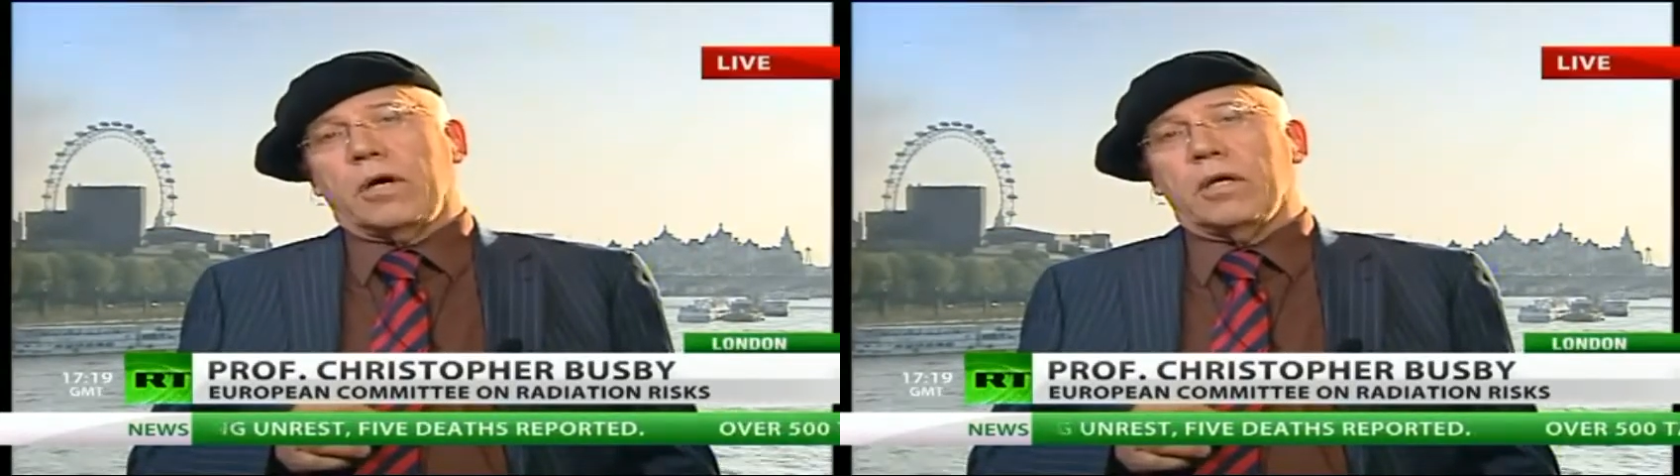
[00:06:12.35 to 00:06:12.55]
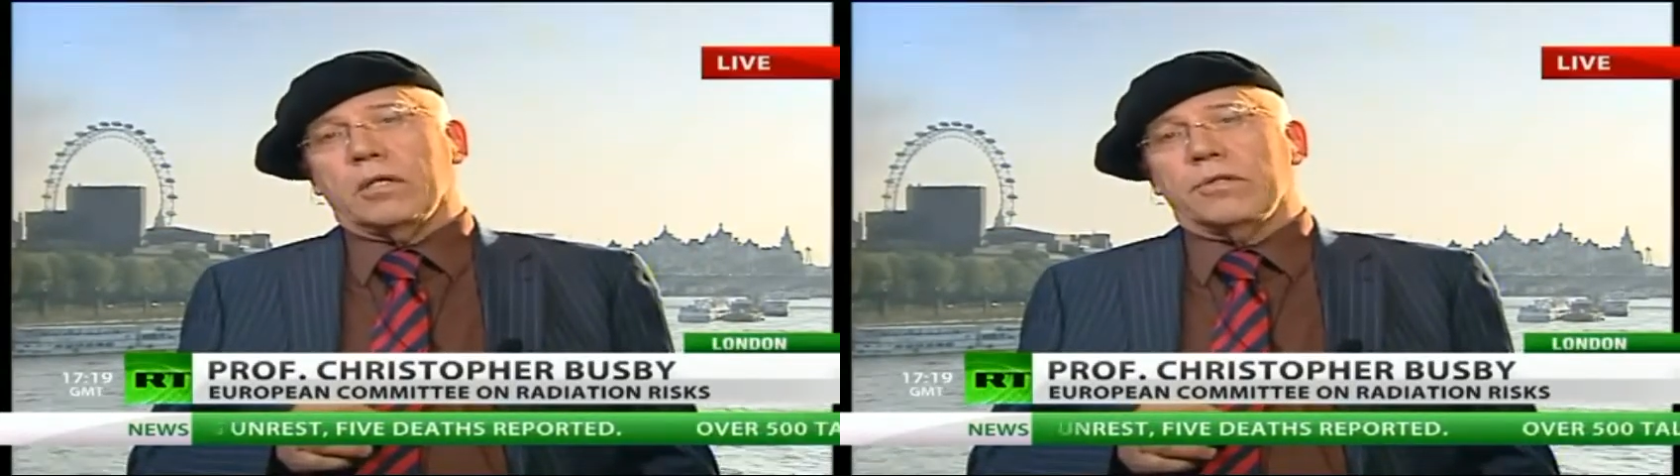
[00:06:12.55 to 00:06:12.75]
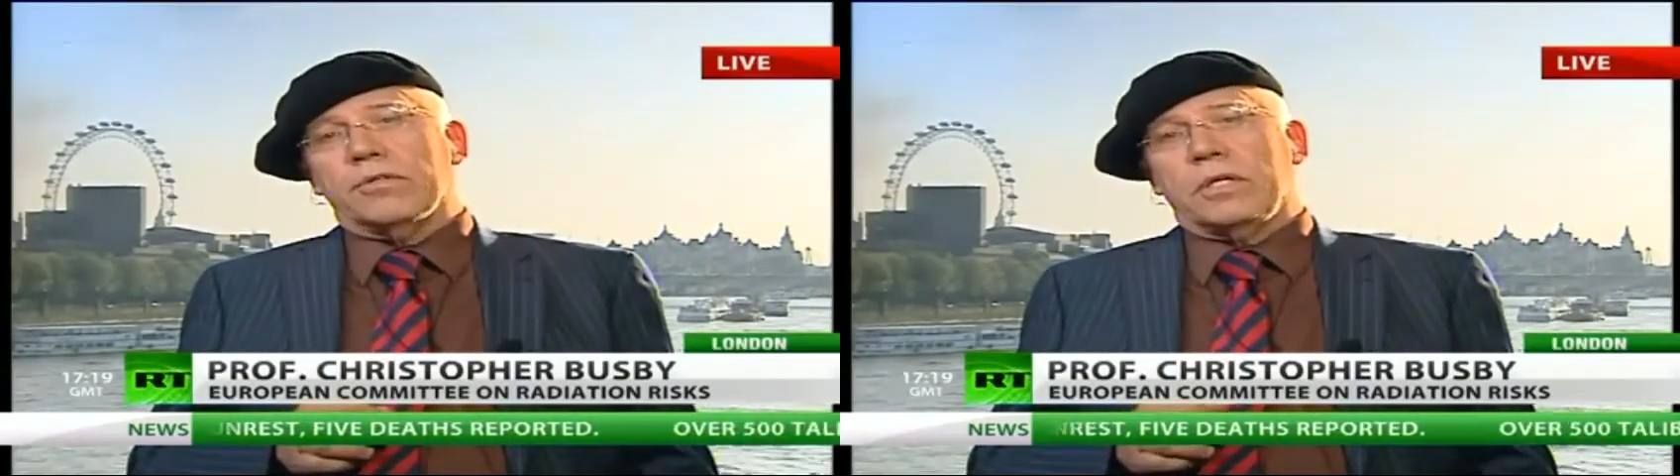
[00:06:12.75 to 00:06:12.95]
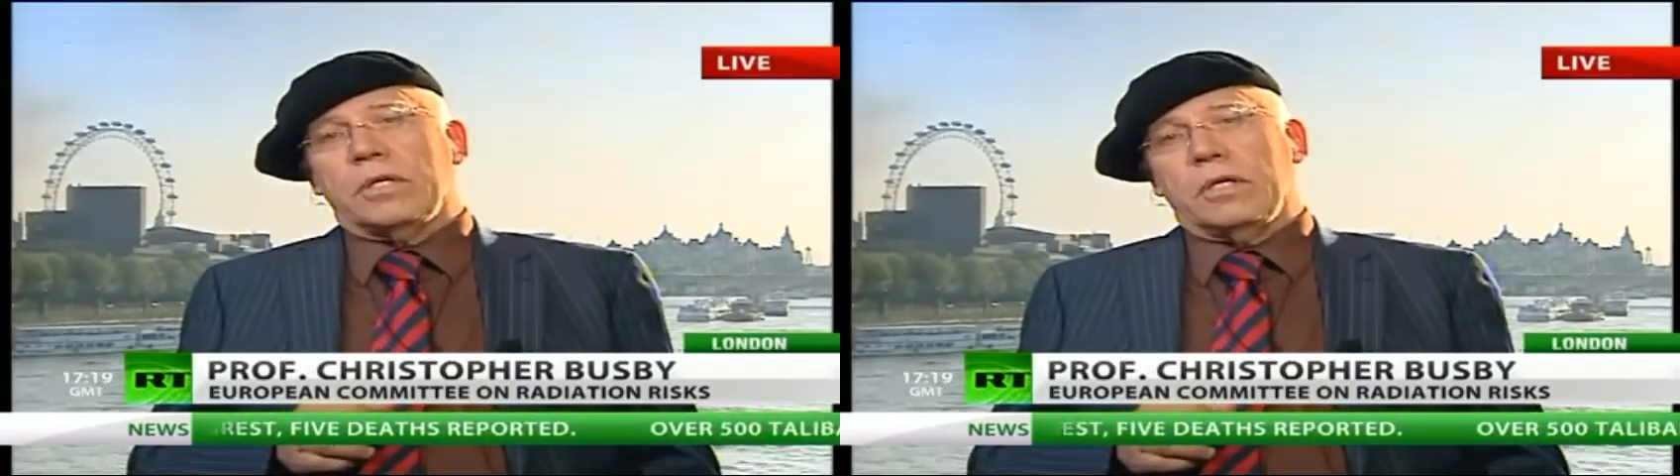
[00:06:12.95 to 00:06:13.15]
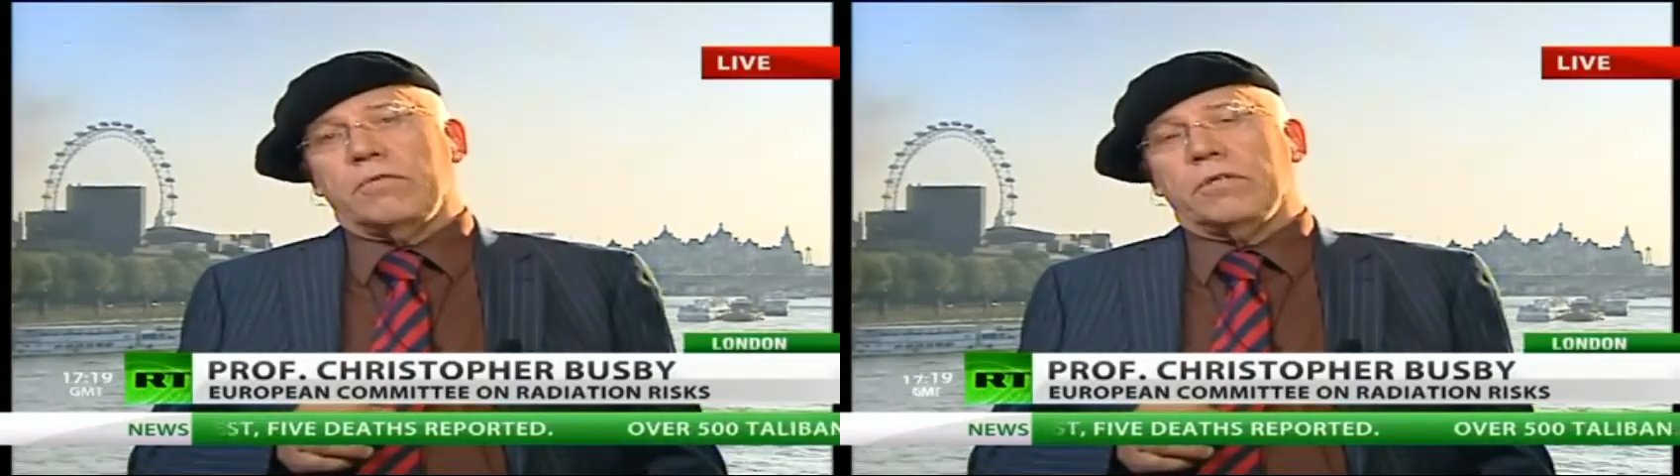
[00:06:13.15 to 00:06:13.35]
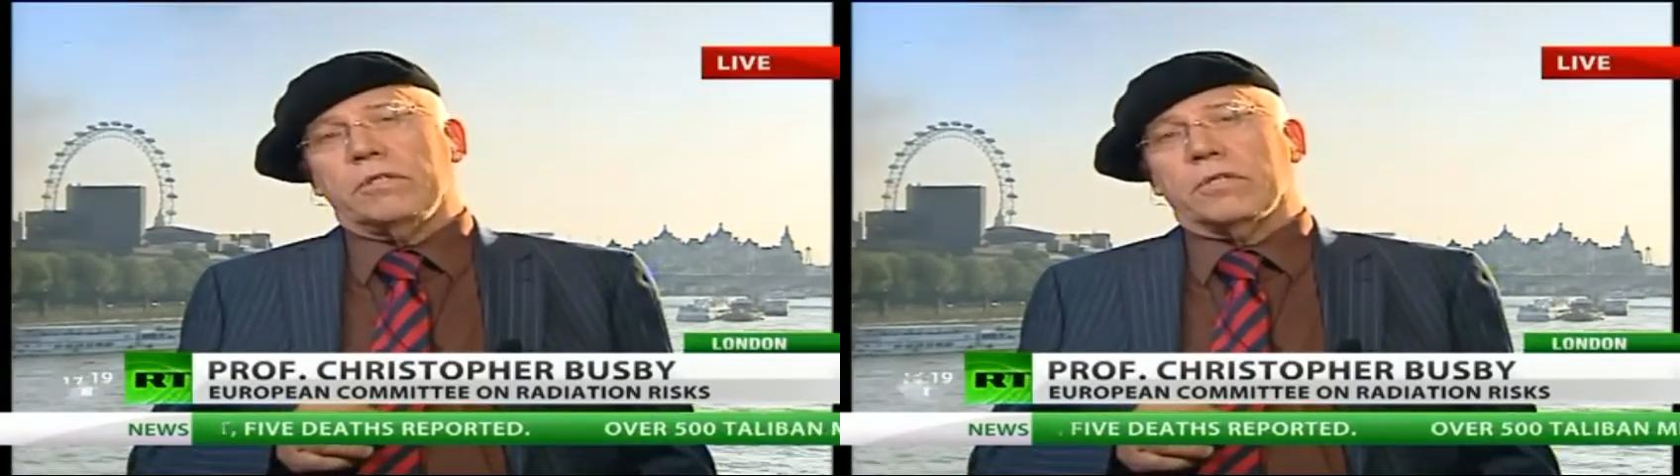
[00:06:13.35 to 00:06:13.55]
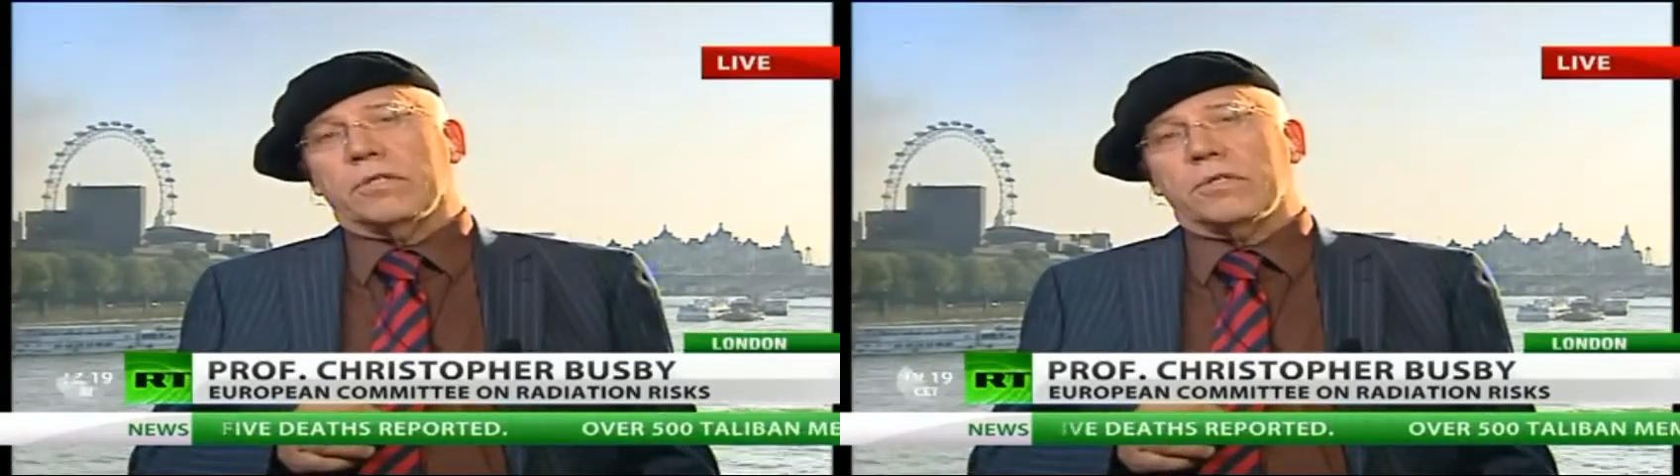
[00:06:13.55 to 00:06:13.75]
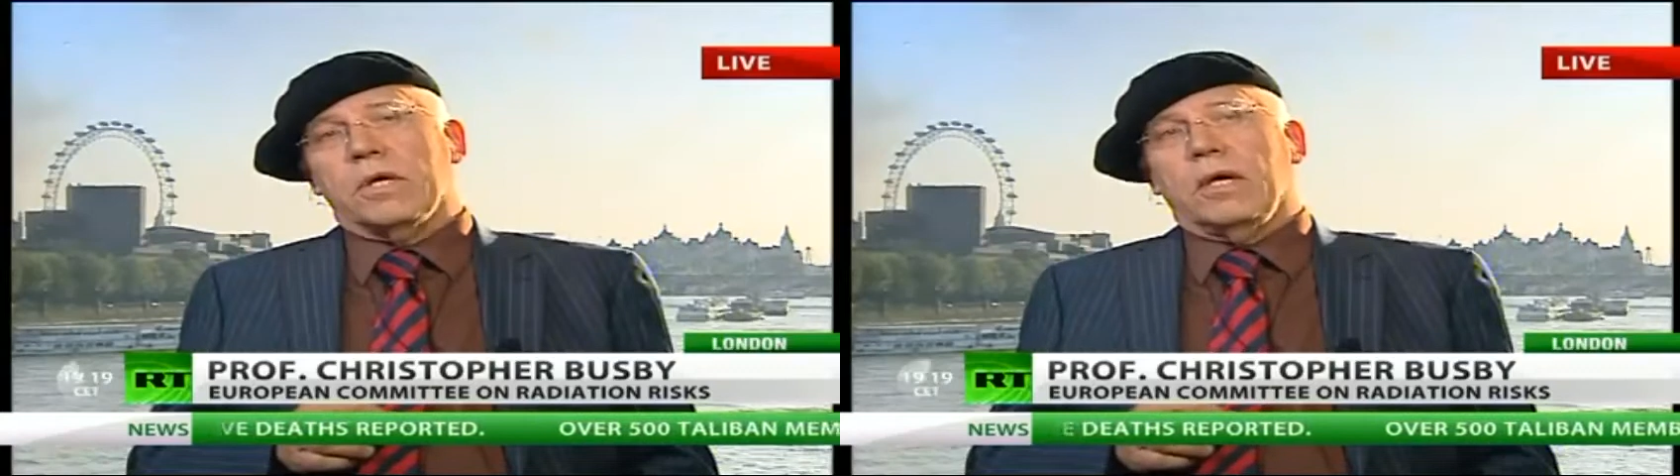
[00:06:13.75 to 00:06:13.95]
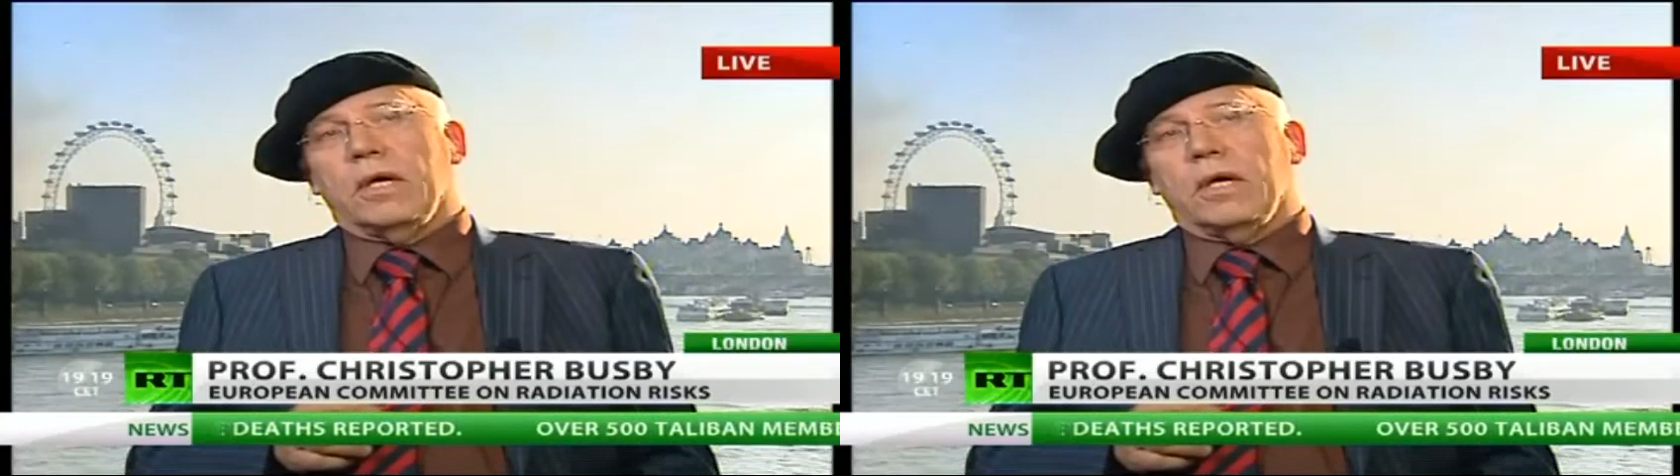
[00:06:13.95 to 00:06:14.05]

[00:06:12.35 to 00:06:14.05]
Islands in air filters,